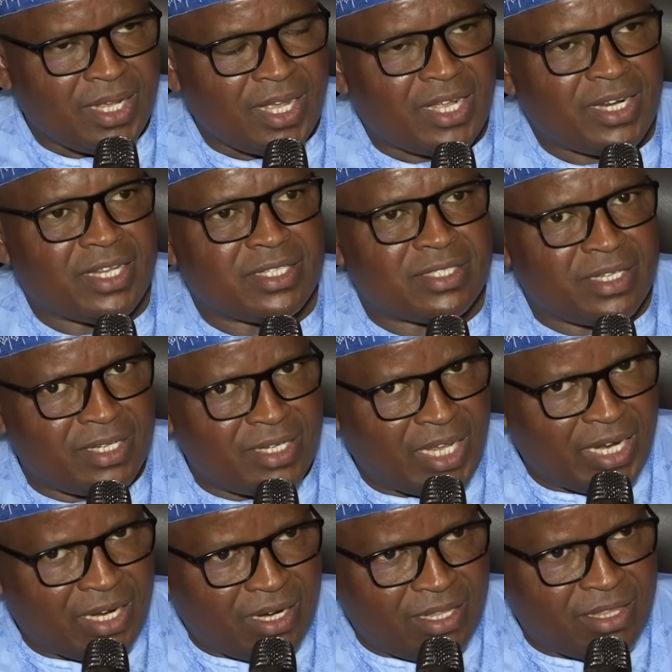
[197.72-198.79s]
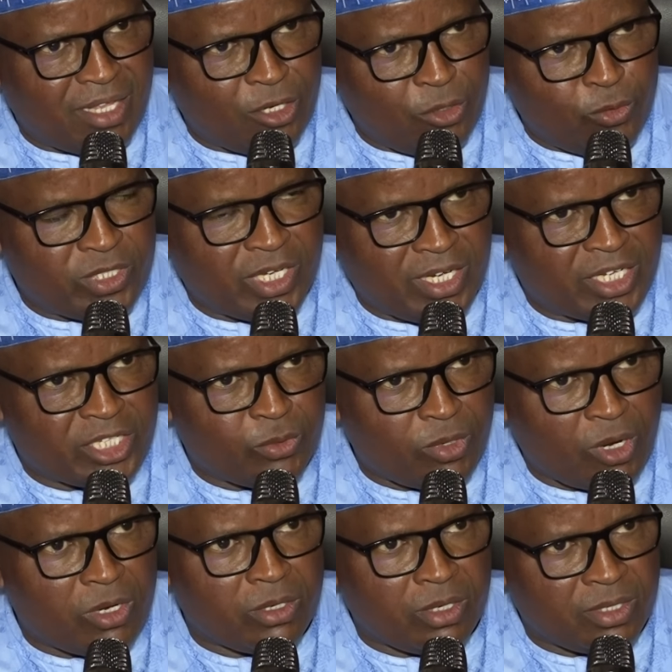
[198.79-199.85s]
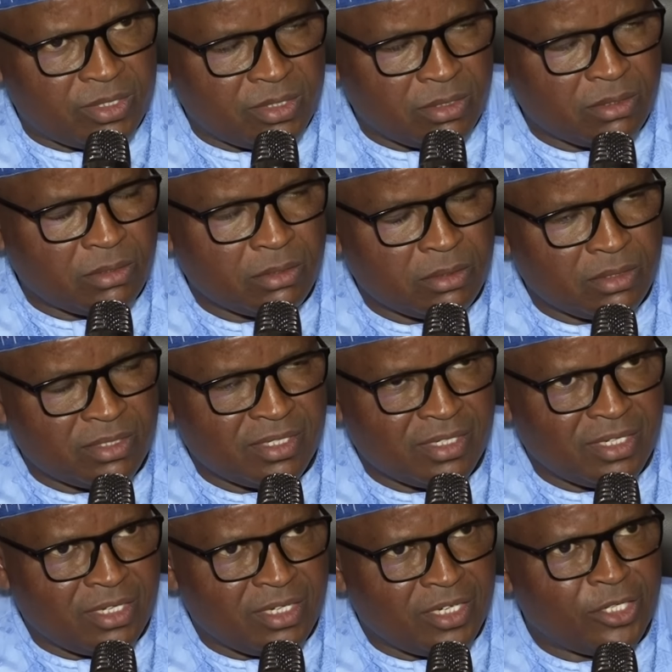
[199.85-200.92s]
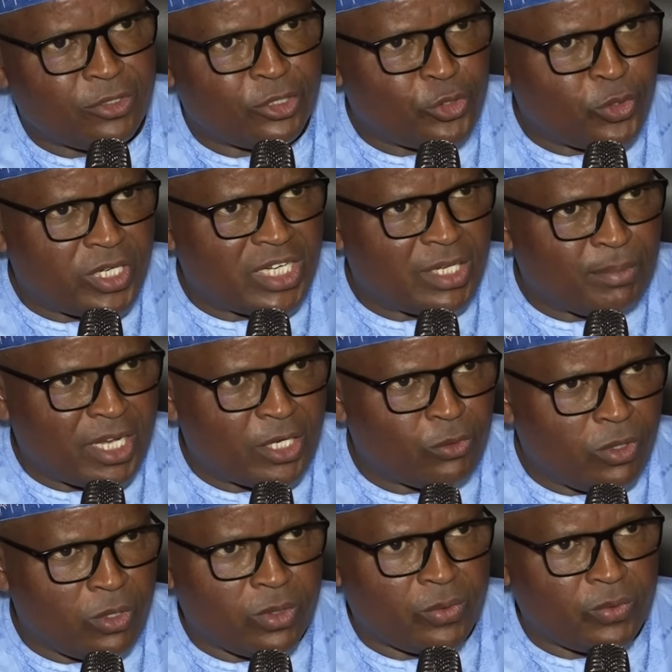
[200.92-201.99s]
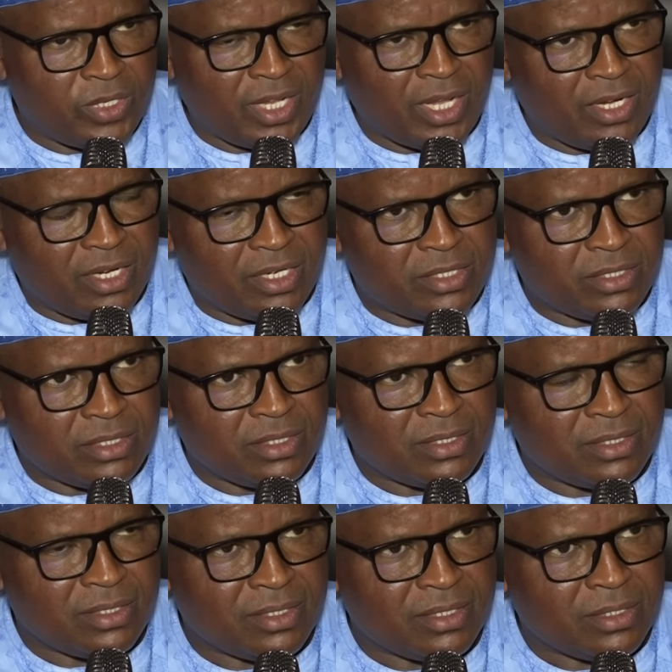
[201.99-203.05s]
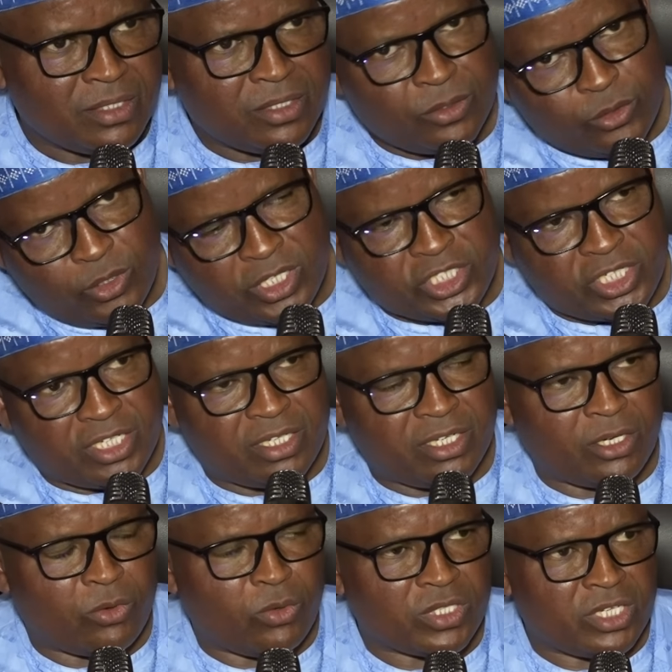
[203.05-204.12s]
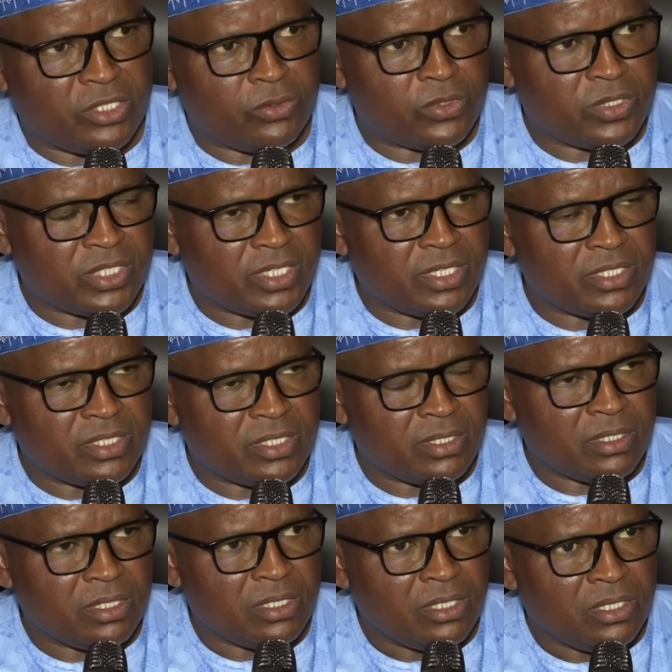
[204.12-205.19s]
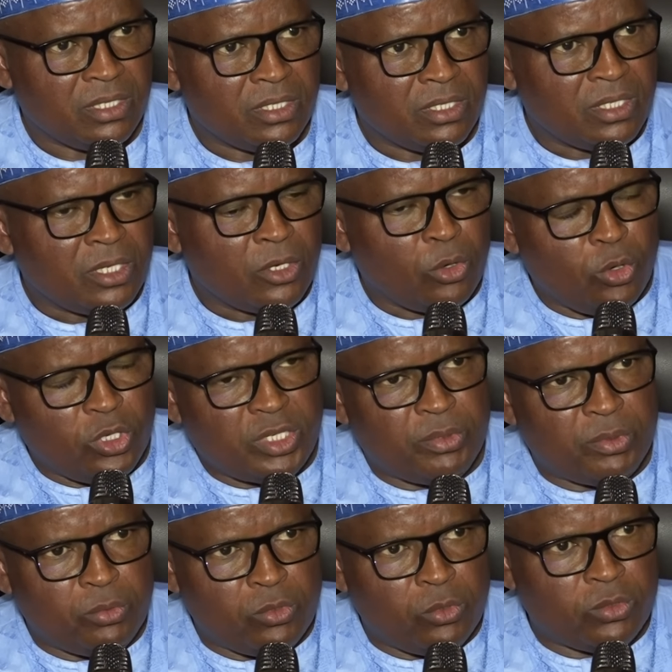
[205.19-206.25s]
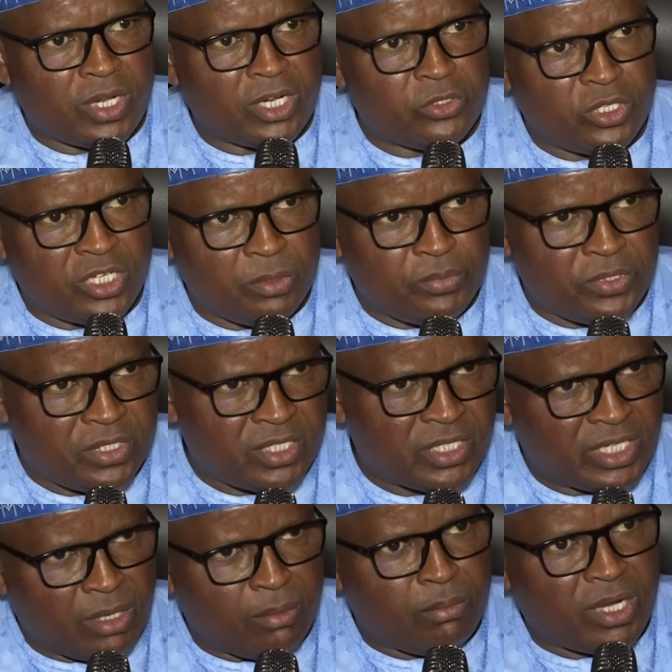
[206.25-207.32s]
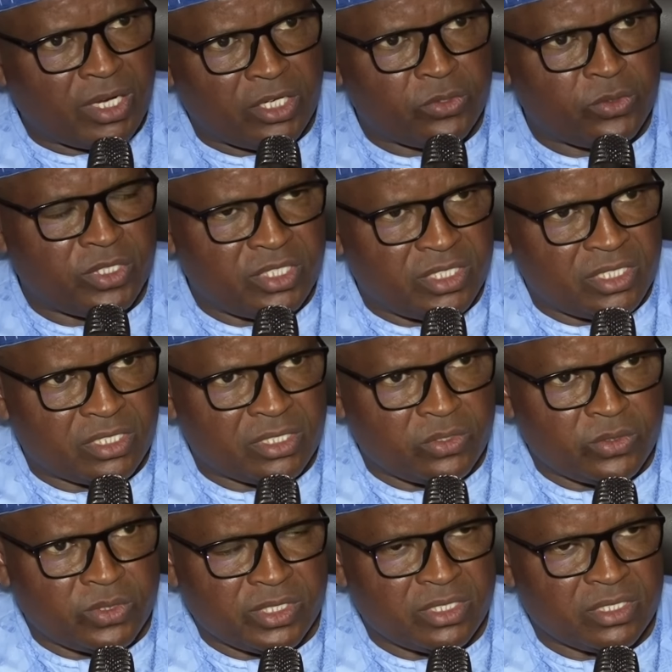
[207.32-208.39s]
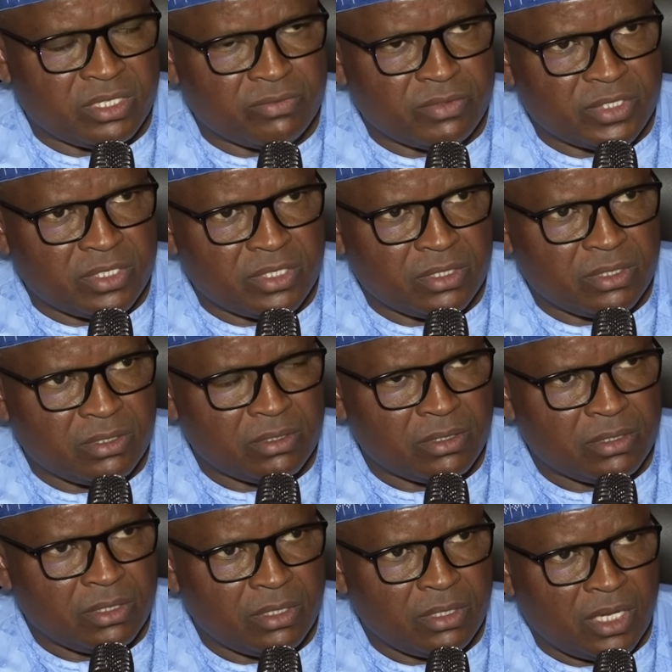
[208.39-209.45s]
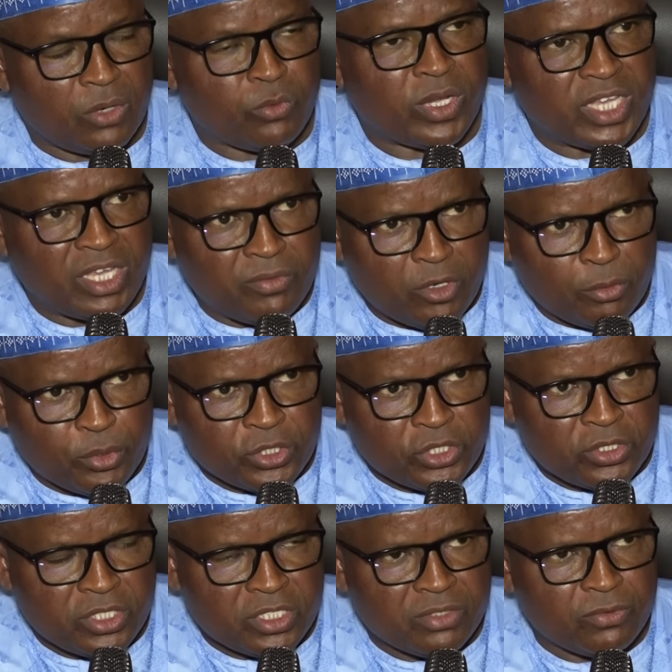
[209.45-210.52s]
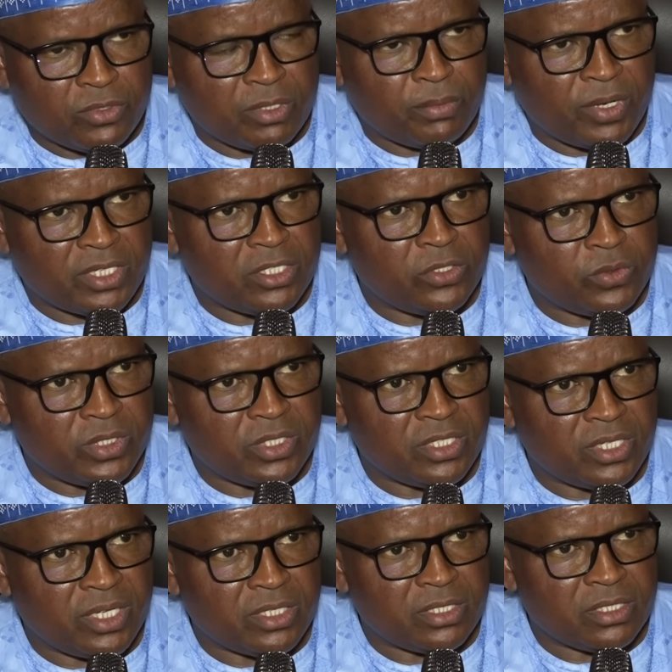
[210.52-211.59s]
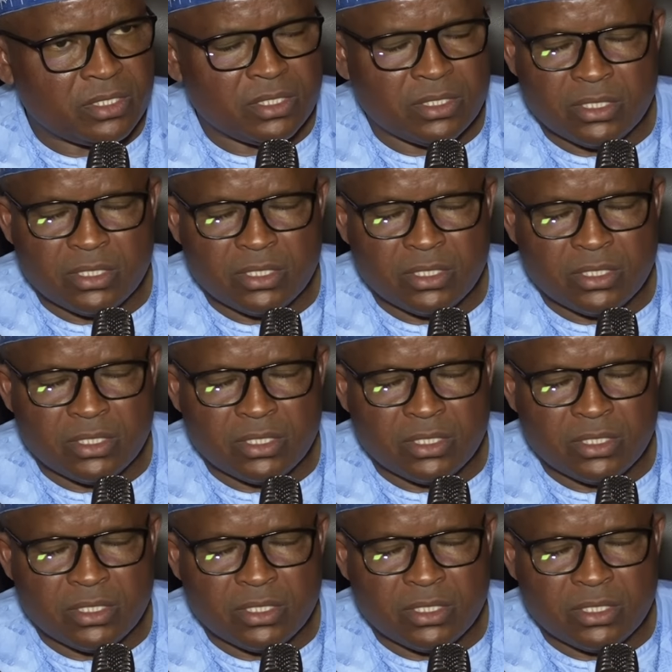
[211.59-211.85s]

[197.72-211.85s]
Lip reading: And I said, I'd rather lose the election with honor than to join the band who are going to win the election. You can check the records and you say it. All the people who ran to APC came back in 2016, 2017, and were given opportunity for the party in 2019.